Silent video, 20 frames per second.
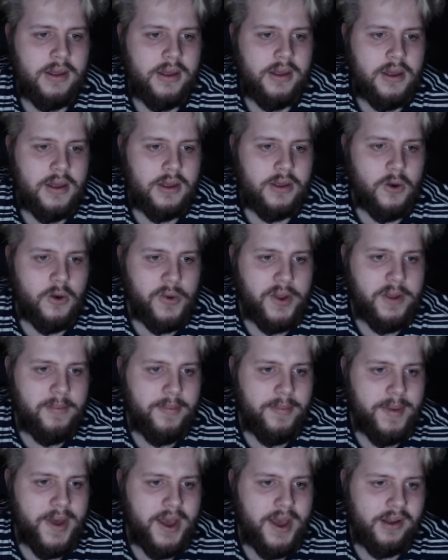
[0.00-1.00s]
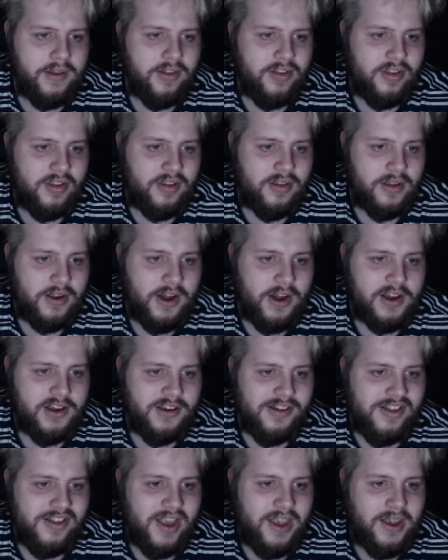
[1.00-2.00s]
Goalkeeper perks, clutch
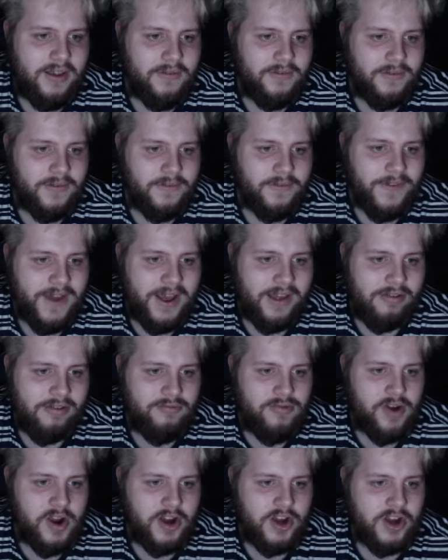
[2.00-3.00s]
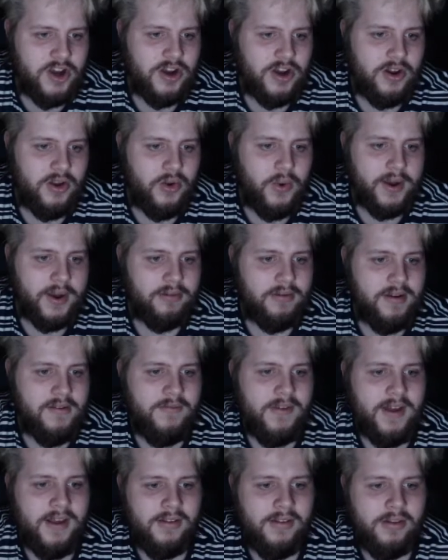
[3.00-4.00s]
save, fast rush, quick
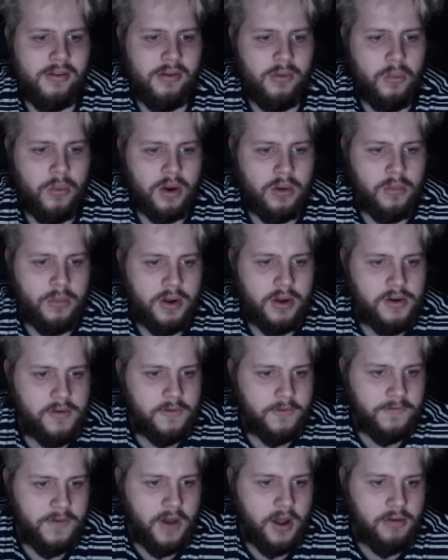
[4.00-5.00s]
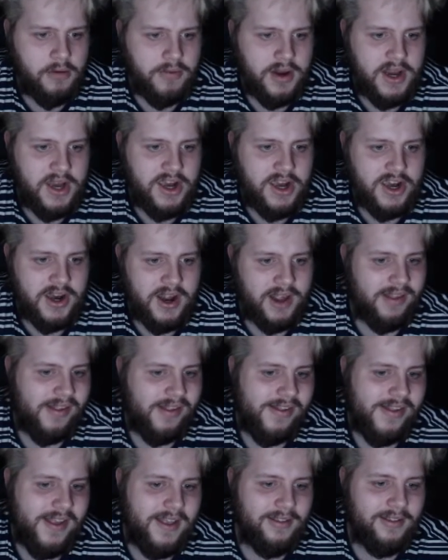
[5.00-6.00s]
reflex, one-on-one, far reach, and
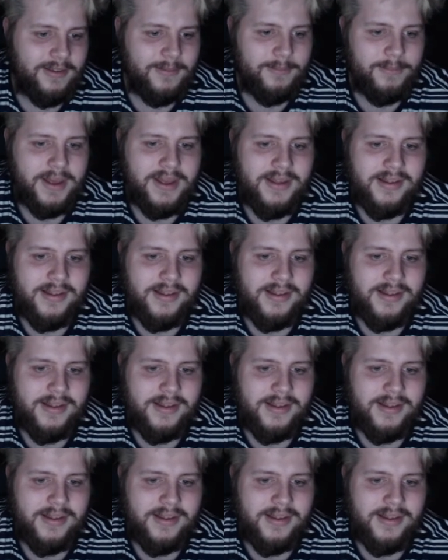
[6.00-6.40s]
set piece